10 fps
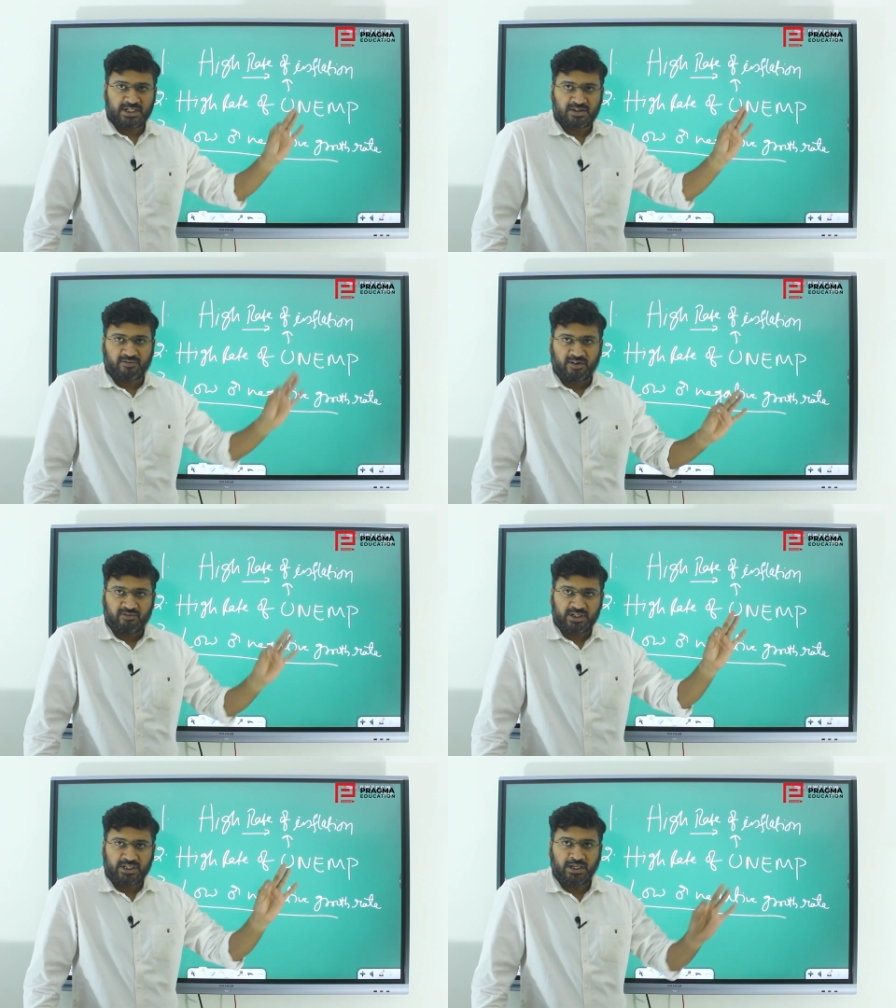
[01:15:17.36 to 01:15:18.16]
of
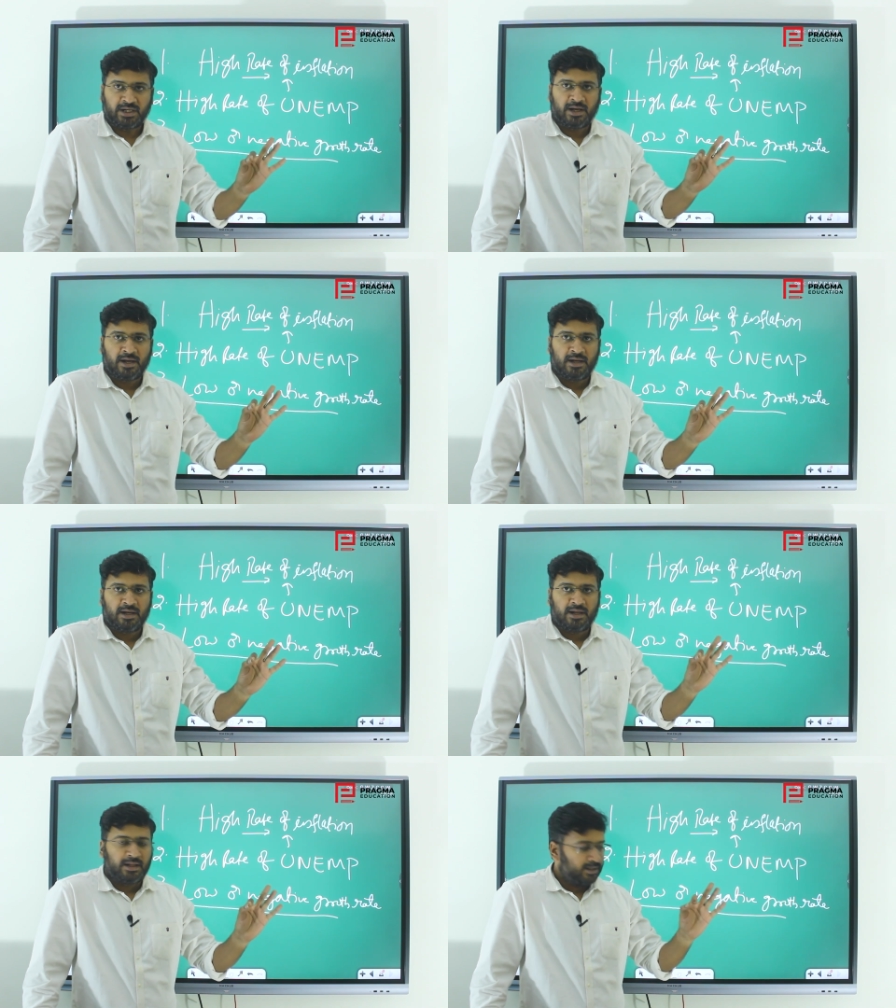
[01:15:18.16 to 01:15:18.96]
everything.
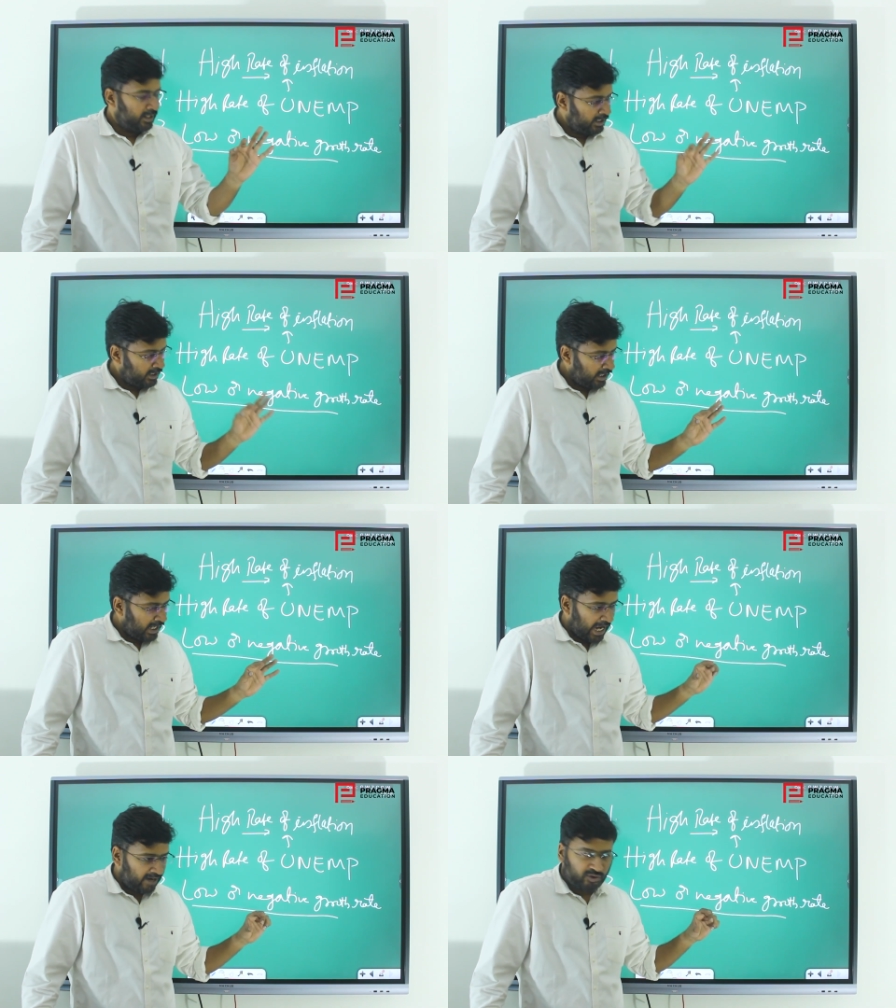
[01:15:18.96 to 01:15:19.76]
Then they'll
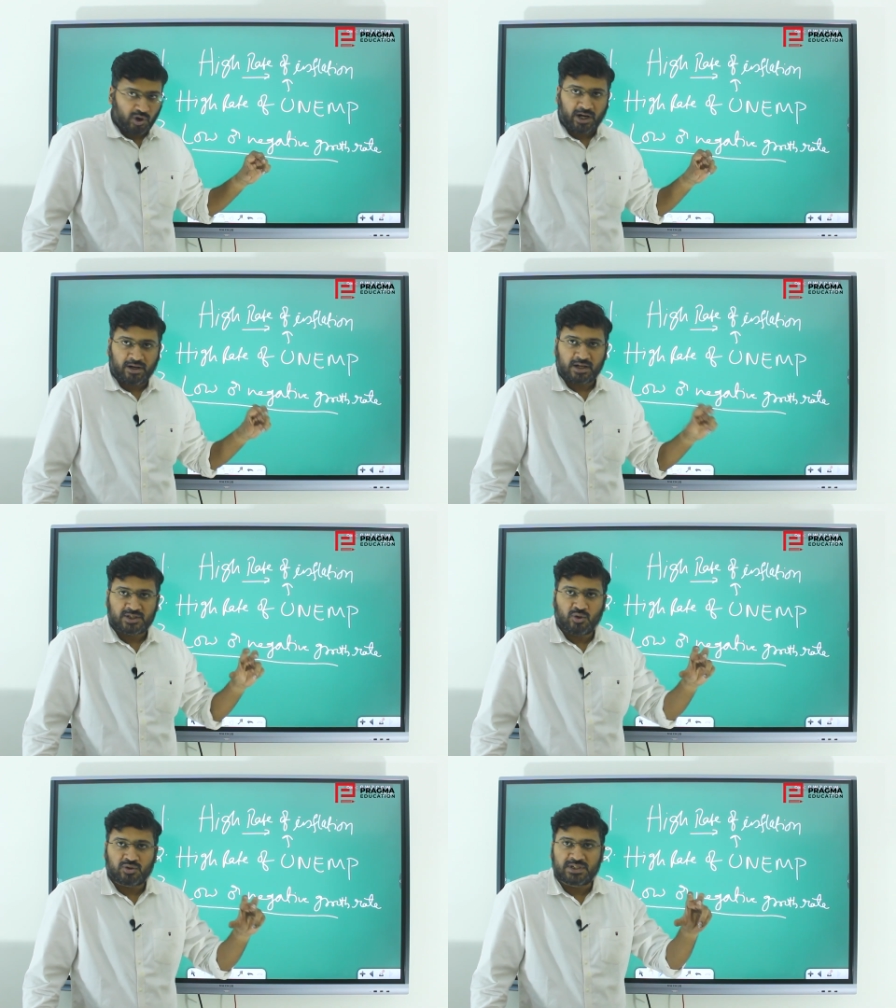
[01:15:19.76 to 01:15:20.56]
have to address
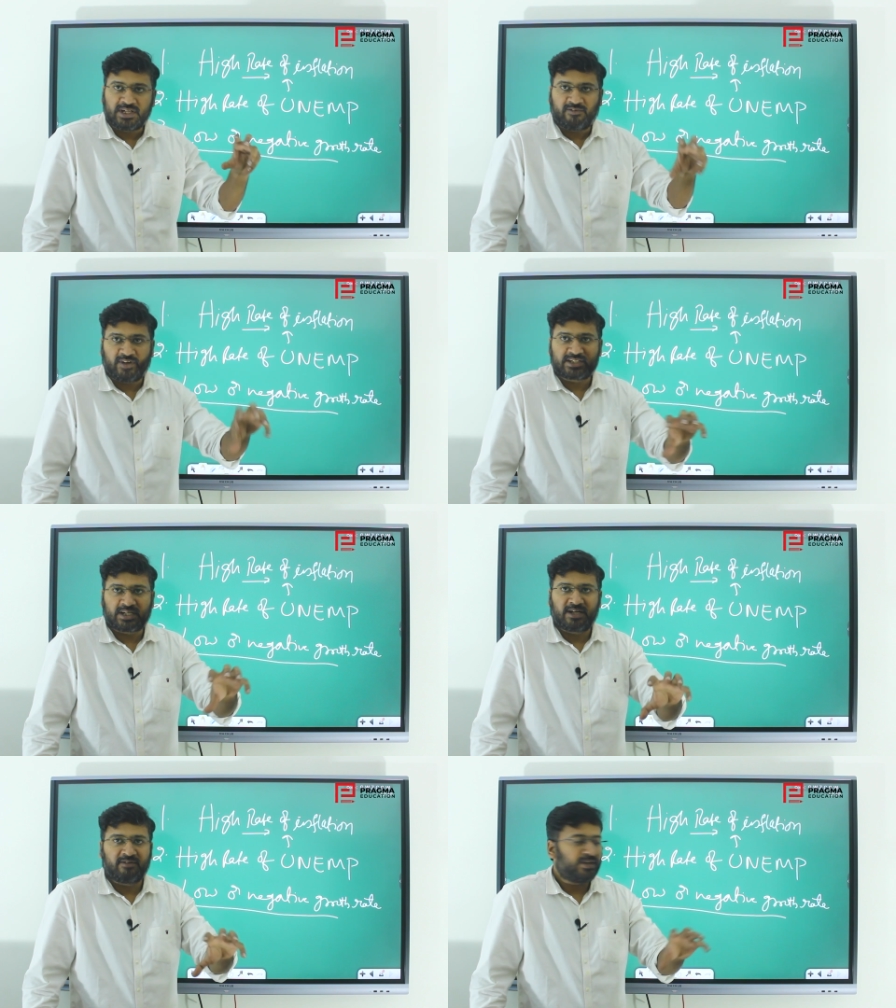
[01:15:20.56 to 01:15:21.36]
those defects
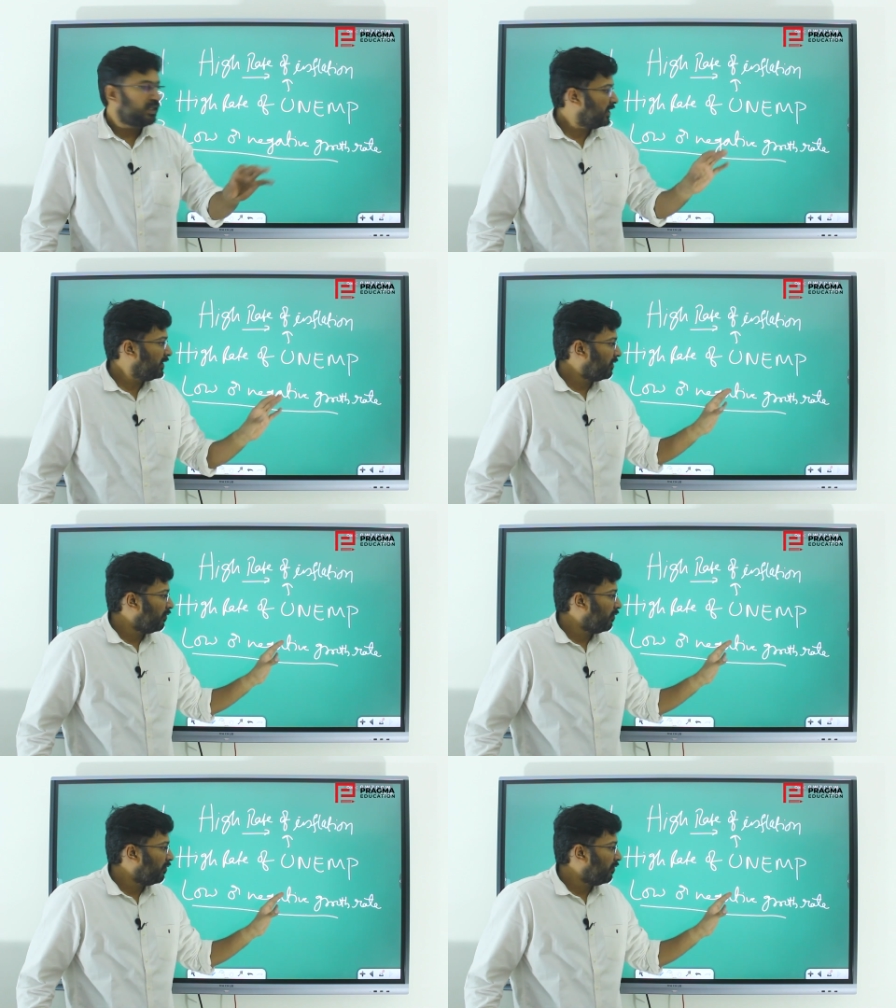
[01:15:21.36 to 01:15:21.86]
and everything.